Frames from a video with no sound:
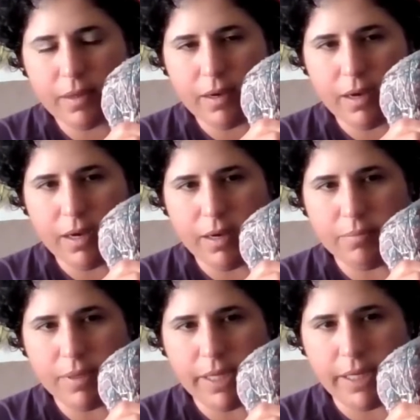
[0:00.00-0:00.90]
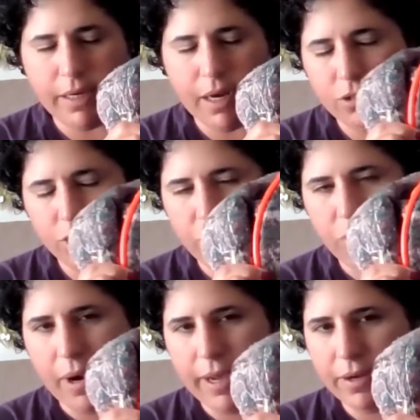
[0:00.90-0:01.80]
and I'll show
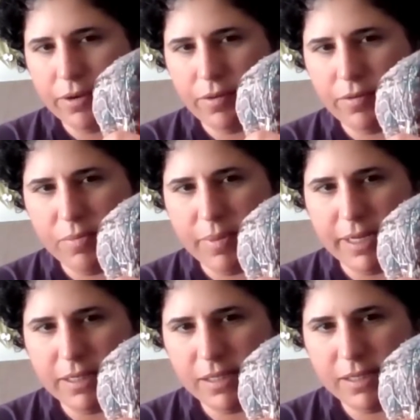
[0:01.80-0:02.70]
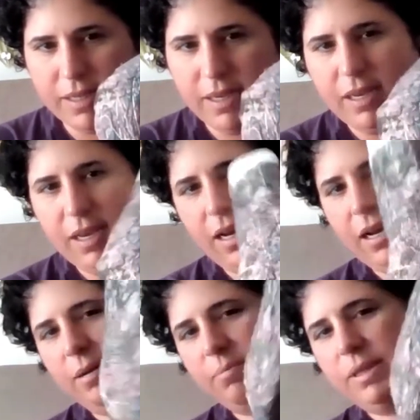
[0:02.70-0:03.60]
you why here in a few minutes.
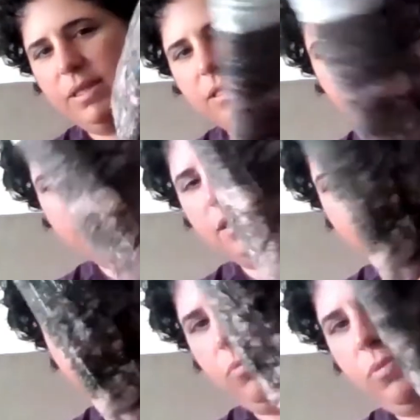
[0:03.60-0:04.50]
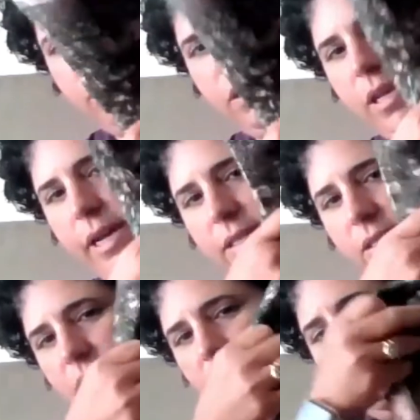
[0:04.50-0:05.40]
But this is what the
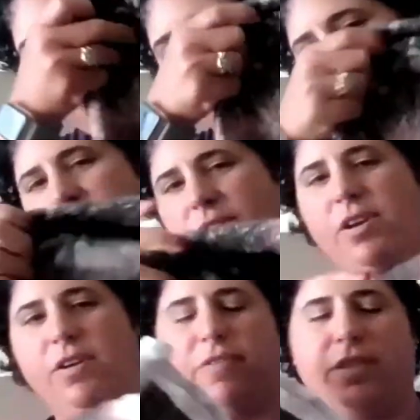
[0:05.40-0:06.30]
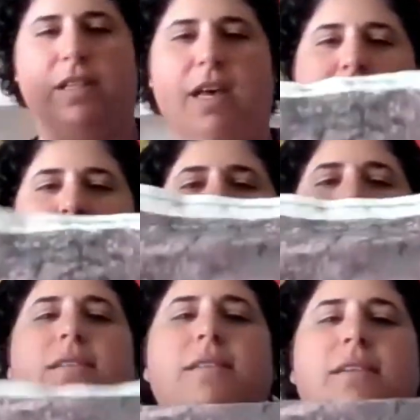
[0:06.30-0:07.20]
lions look like. So if you're here for the
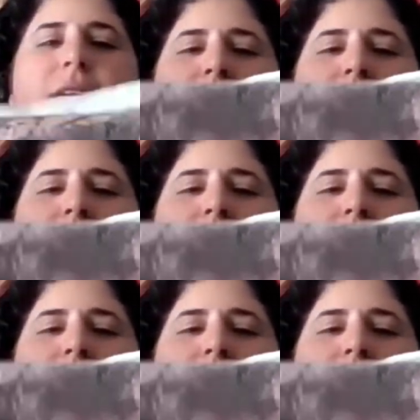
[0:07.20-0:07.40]
lions,